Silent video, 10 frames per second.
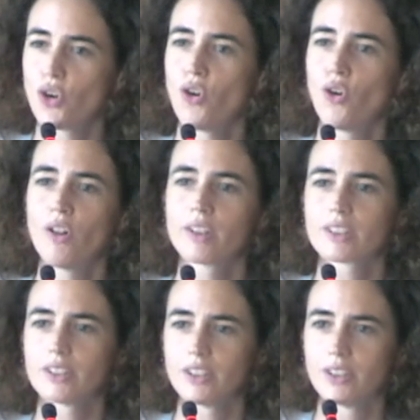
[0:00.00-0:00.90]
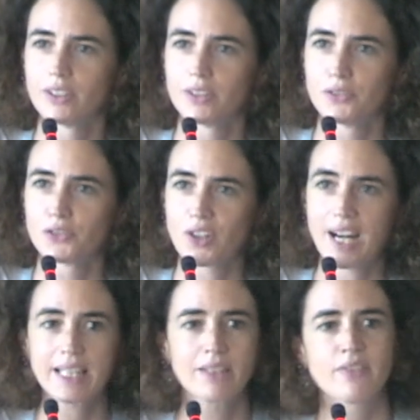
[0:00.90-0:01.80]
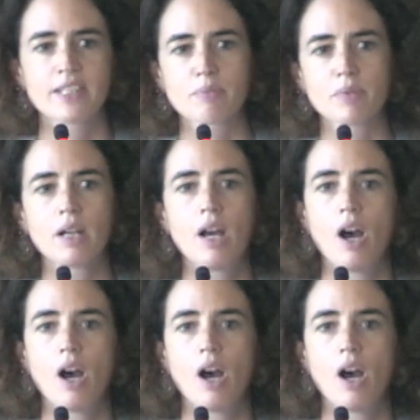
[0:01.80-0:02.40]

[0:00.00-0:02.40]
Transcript: old relativism